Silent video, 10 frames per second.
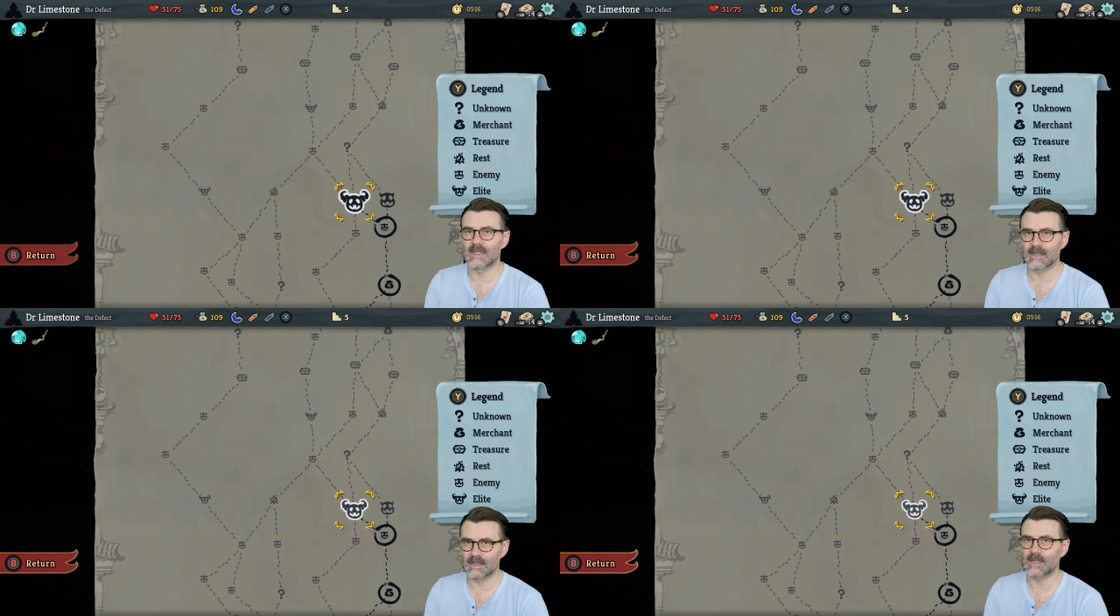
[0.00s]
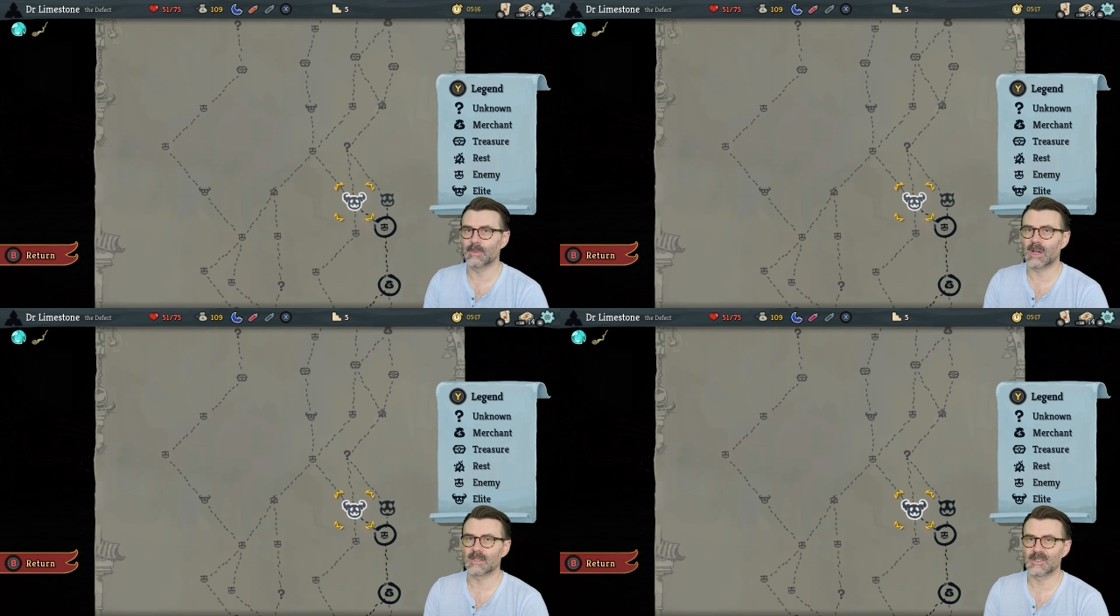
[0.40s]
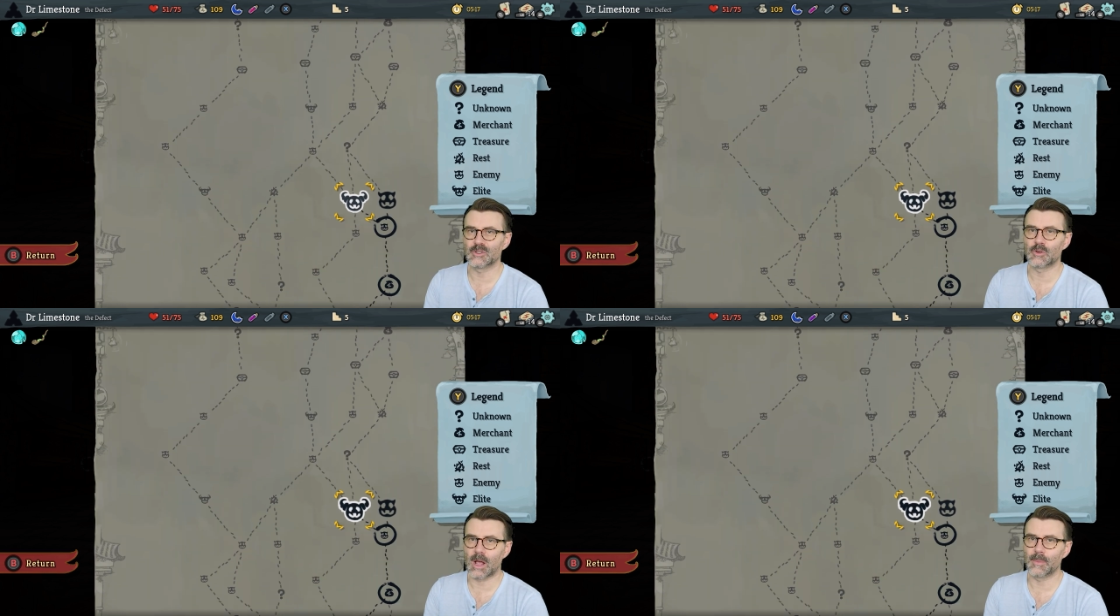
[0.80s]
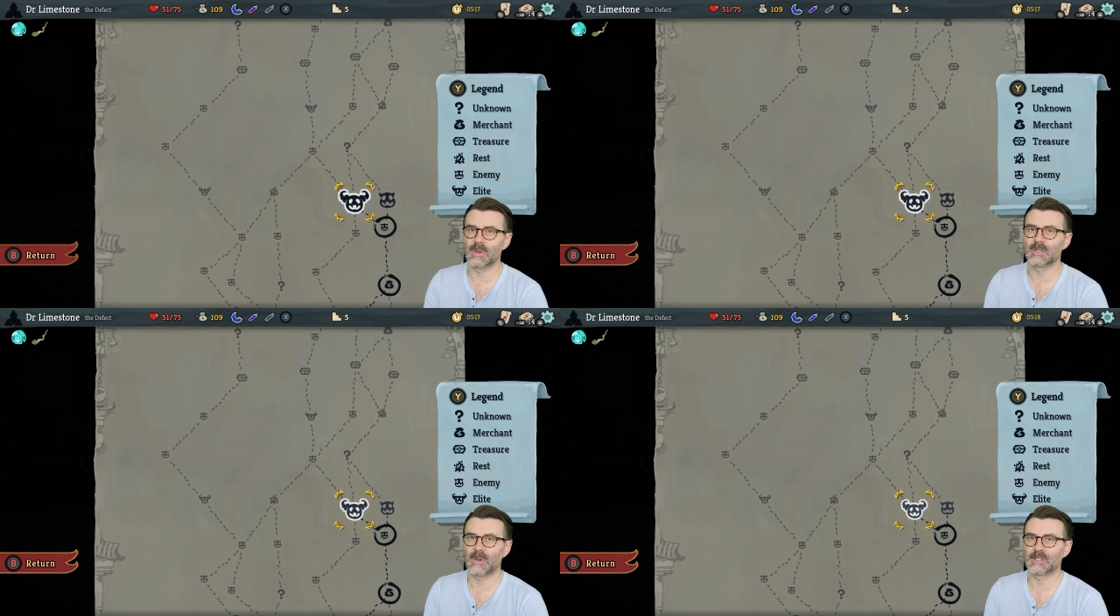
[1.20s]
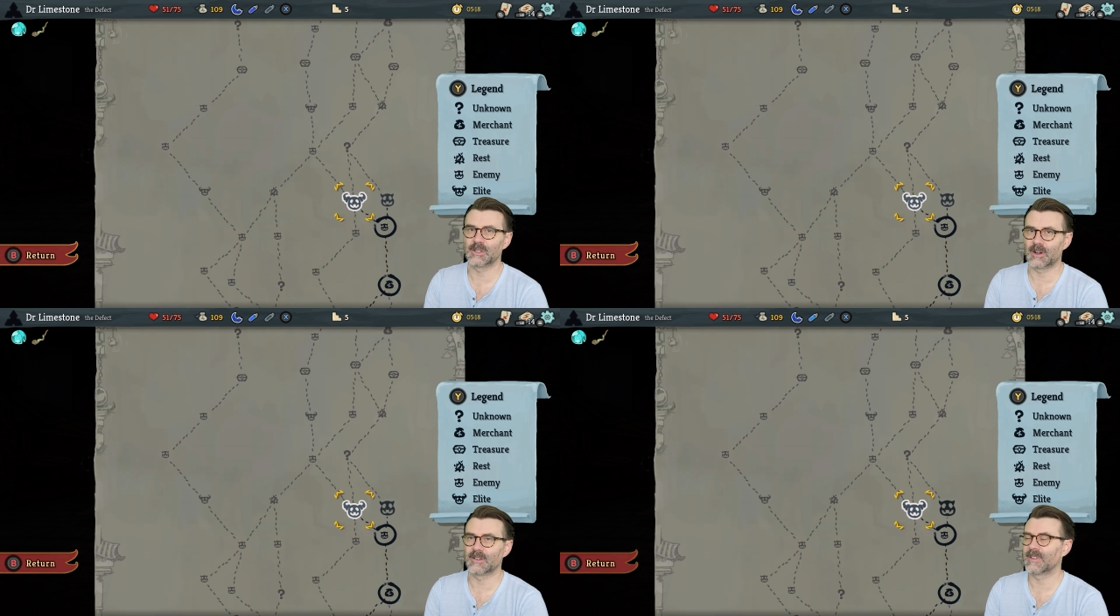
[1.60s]
the elite bosses drop special
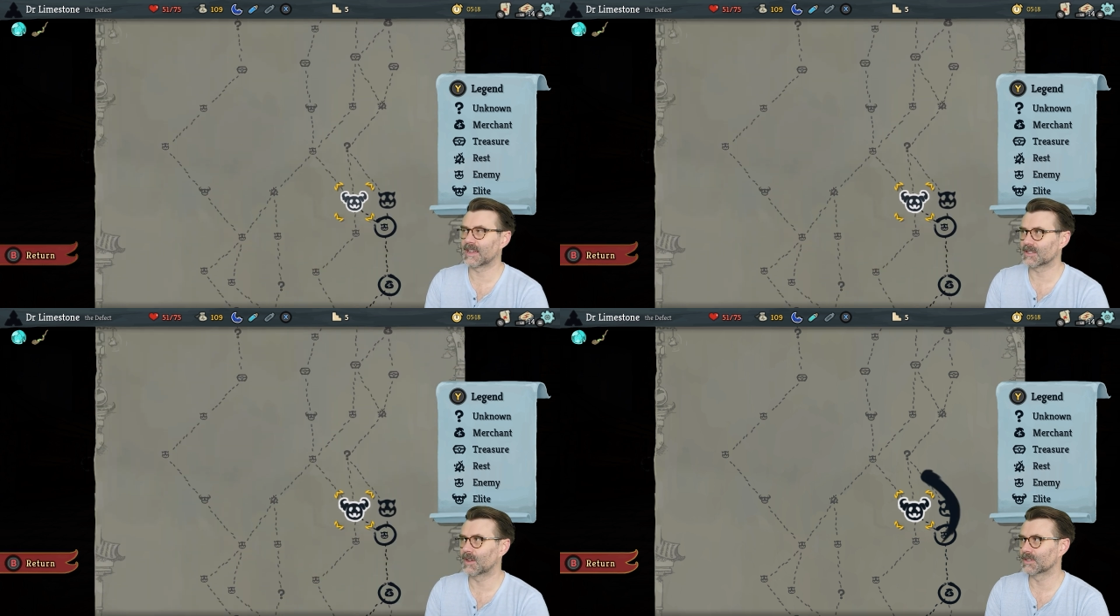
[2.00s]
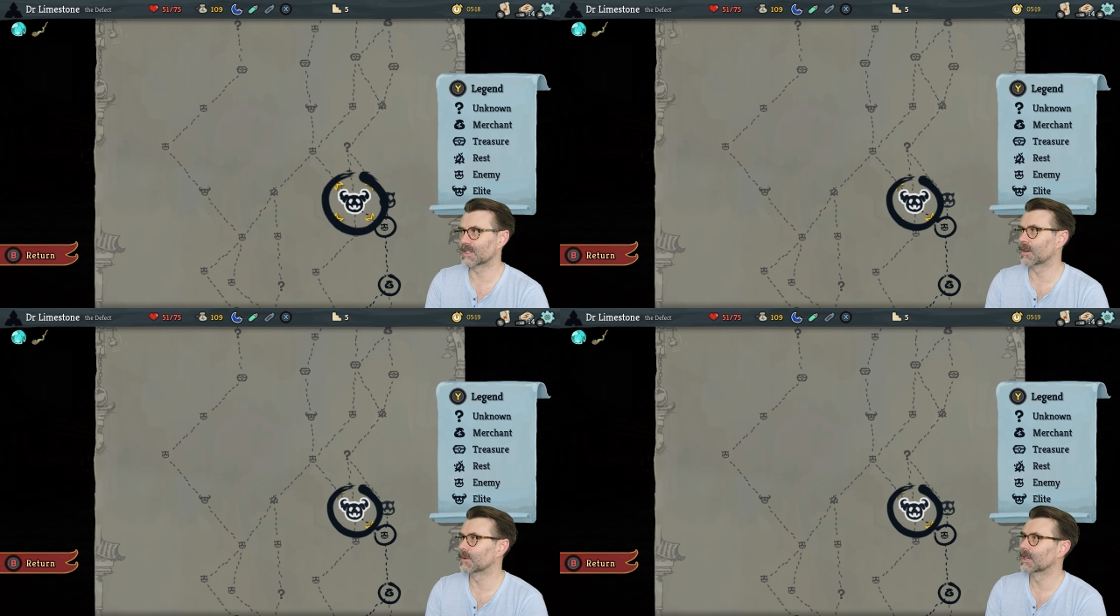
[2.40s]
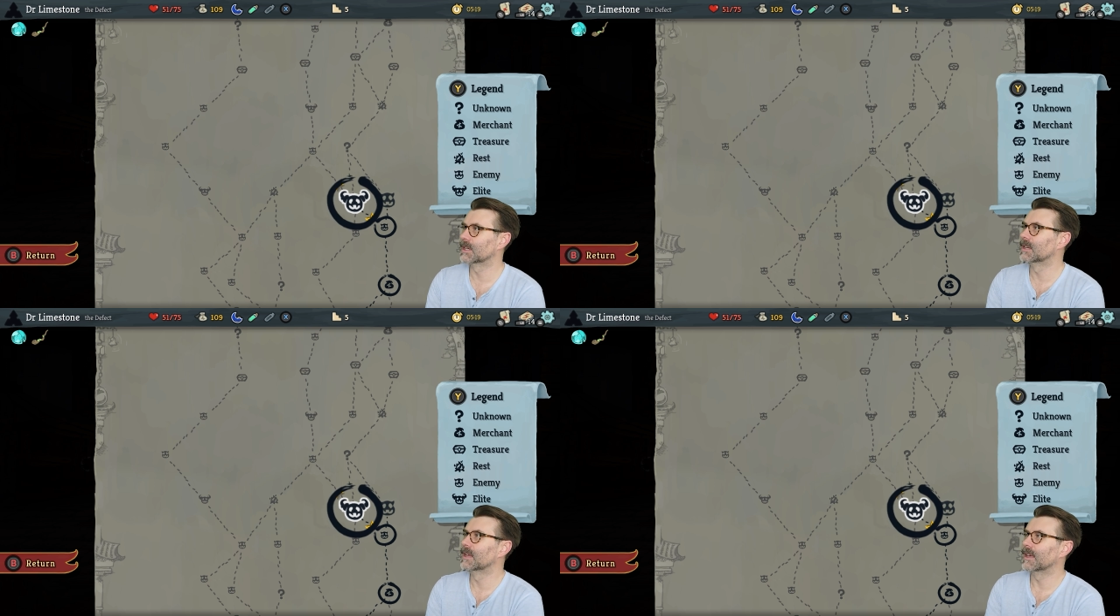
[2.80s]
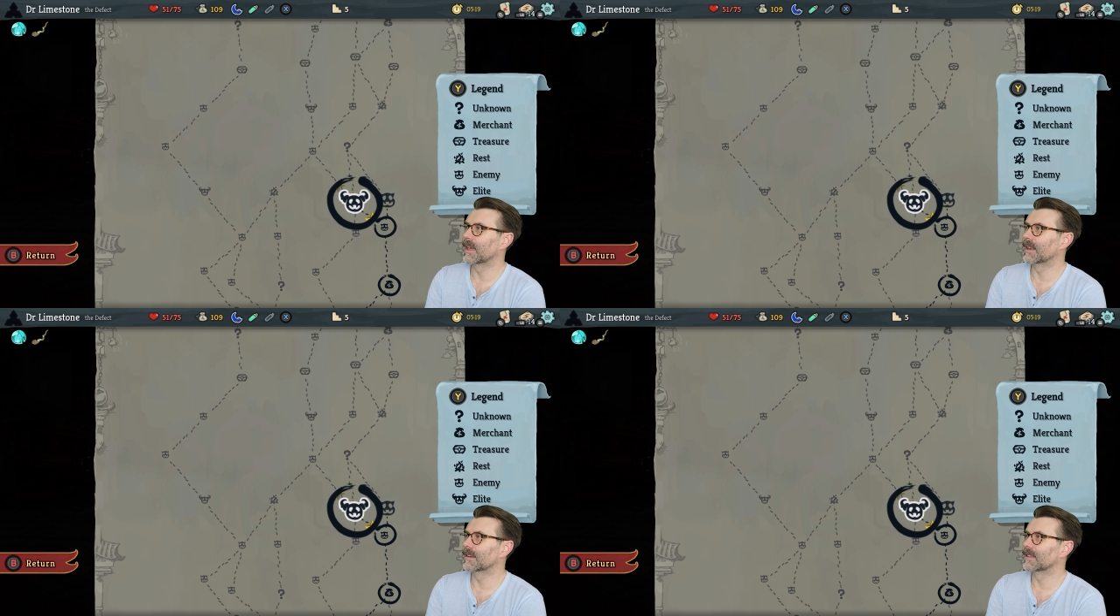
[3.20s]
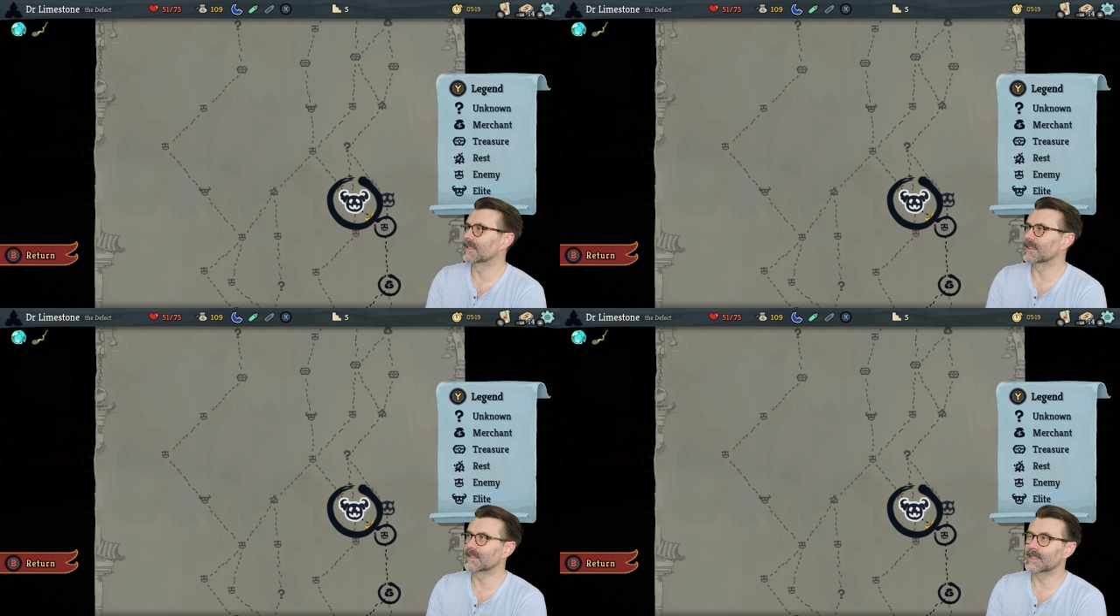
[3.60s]
artifacts also. And
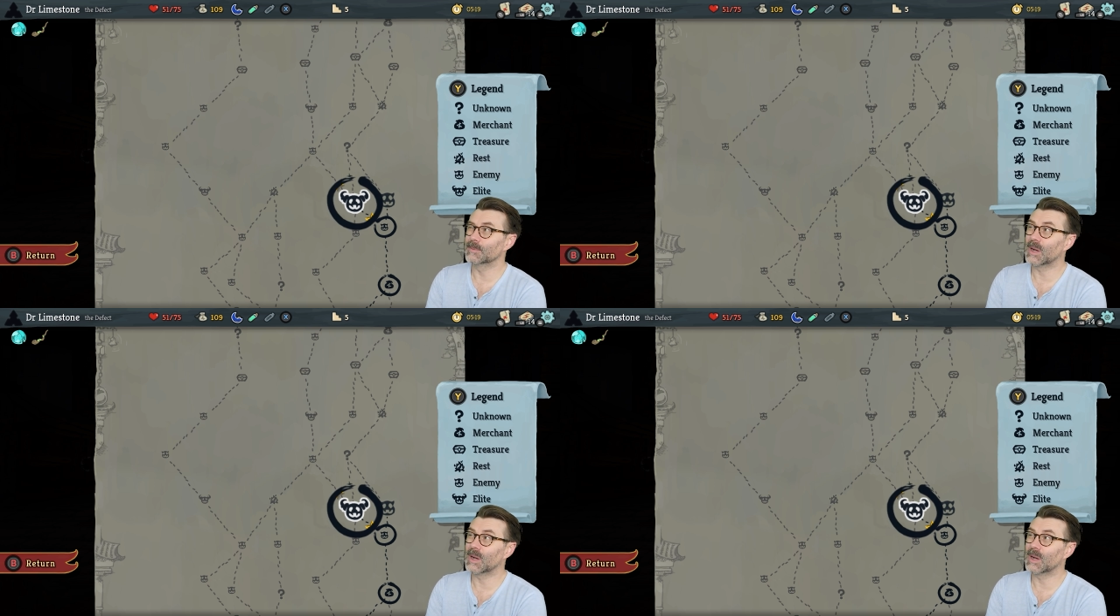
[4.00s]
the elite